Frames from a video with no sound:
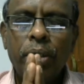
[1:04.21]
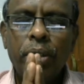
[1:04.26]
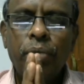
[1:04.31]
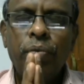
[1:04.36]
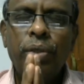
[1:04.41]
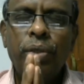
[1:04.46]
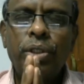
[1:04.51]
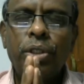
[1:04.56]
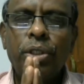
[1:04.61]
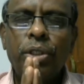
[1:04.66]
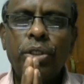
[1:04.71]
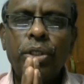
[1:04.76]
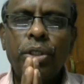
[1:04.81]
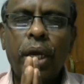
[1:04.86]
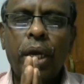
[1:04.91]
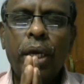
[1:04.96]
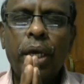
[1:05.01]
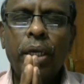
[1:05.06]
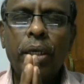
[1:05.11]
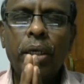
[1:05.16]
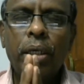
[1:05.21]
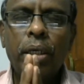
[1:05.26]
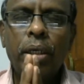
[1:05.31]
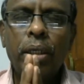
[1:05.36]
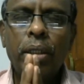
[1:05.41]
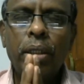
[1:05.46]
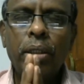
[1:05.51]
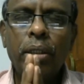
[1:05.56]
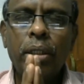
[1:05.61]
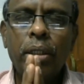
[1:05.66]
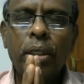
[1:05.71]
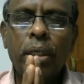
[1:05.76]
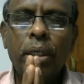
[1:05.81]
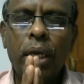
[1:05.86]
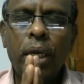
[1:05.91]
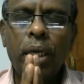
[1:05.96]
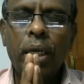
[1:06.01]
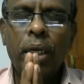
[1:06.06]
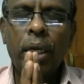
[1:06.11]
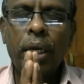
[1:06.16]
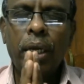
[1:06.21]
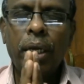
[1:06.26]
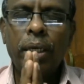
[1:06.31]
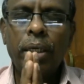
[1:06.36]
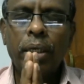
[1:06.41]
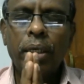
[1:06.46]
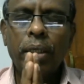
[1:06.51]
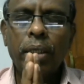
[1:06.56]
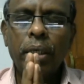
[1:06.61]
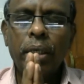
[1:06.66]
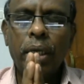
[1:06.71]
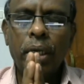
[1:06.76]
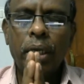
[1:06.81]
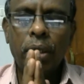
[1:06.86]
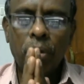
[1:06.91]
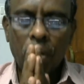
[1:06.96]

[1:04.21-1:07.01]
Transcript: which is inherent and innate in